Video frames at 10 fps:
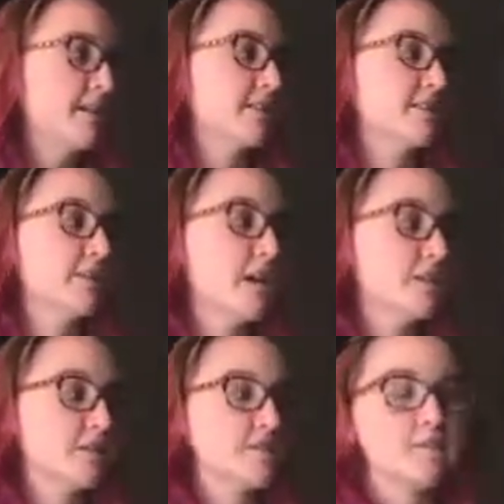This
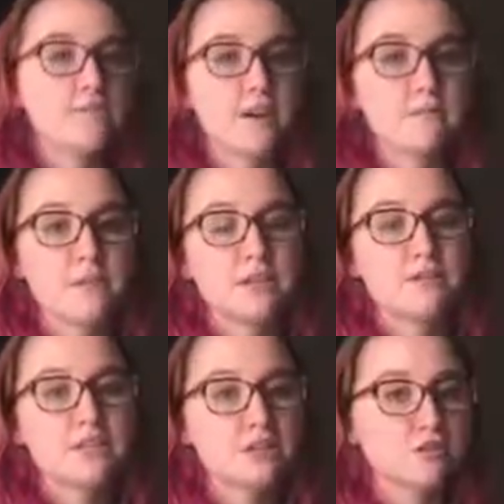knowledge is developed by the
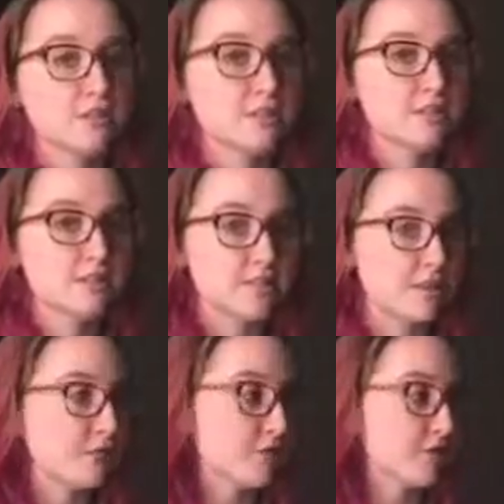way children
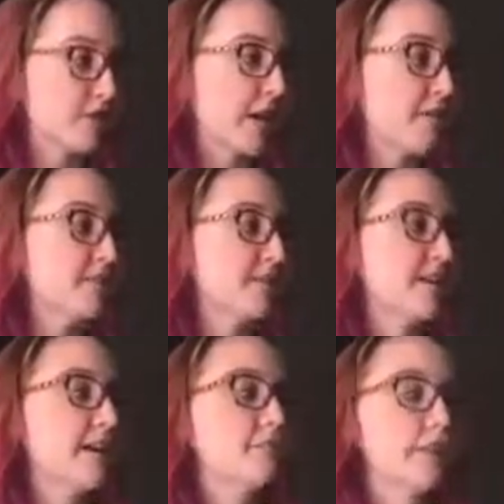distinguish sounds and
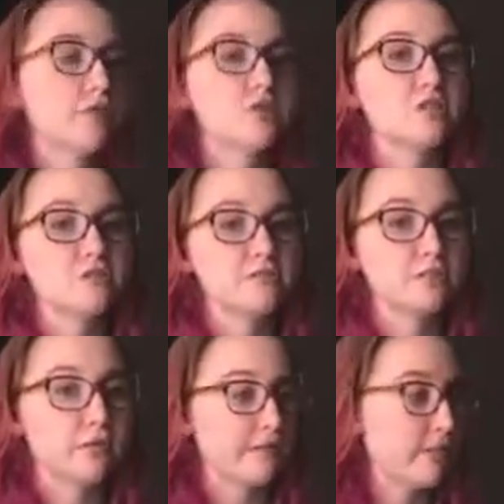how language is used
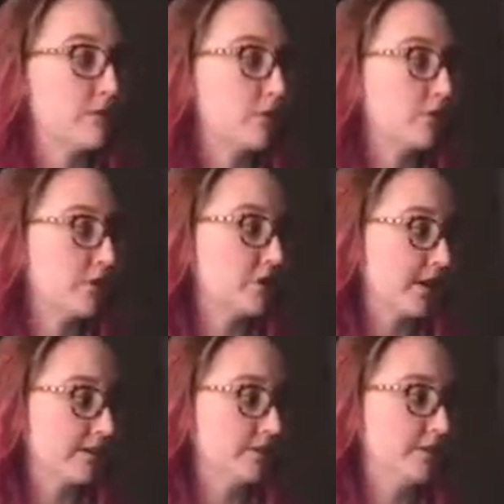around them in early
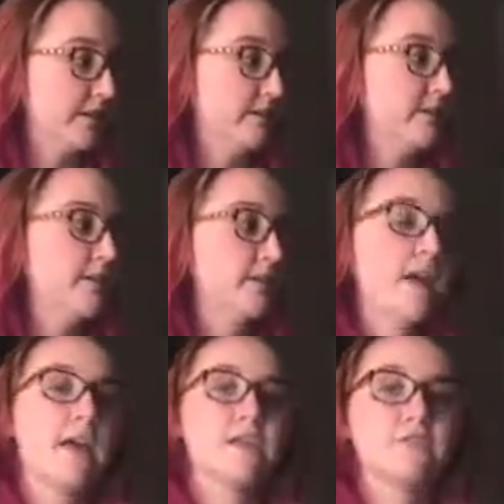childhood.
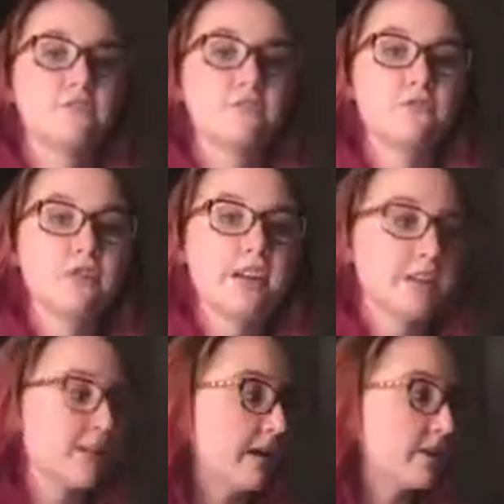Different phonetic
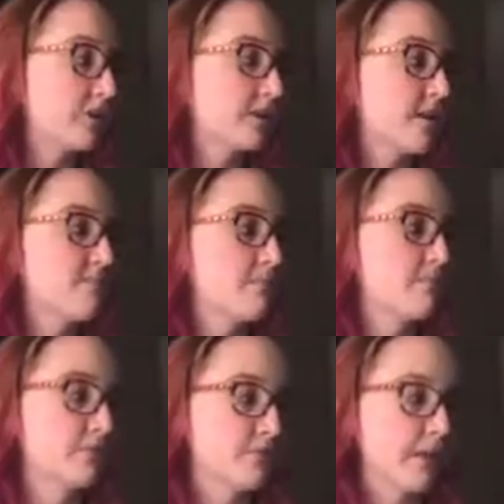knowledges can be
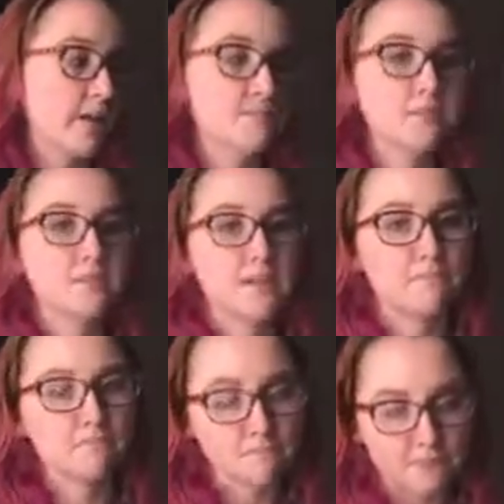developed
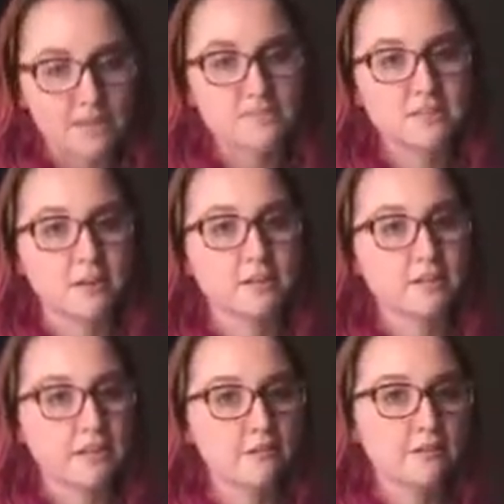based on
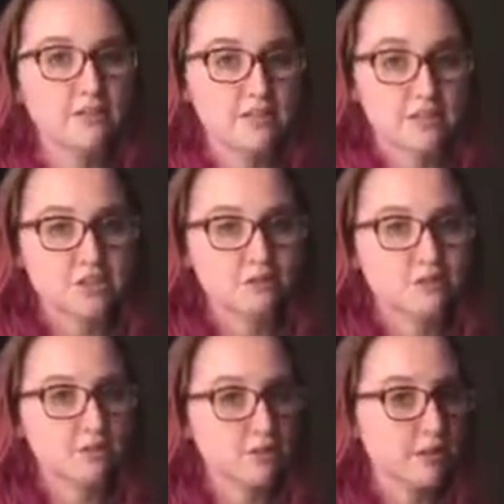language that
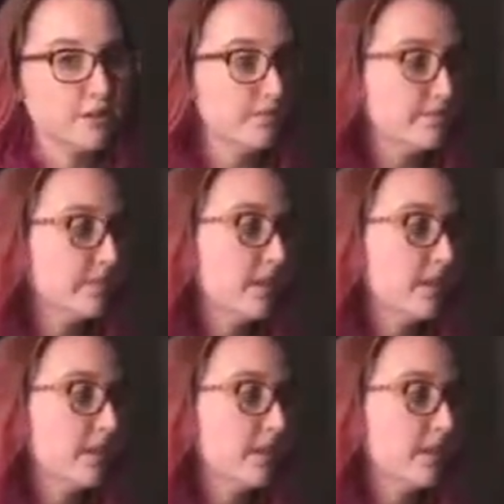children learn.